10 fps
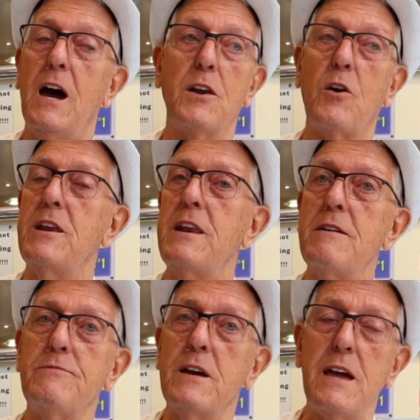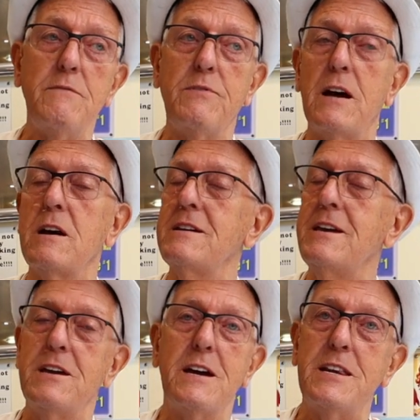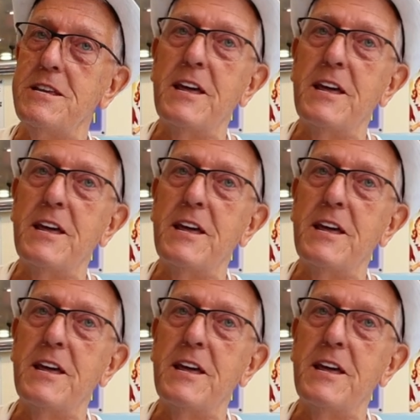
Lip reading: and I never ever hear any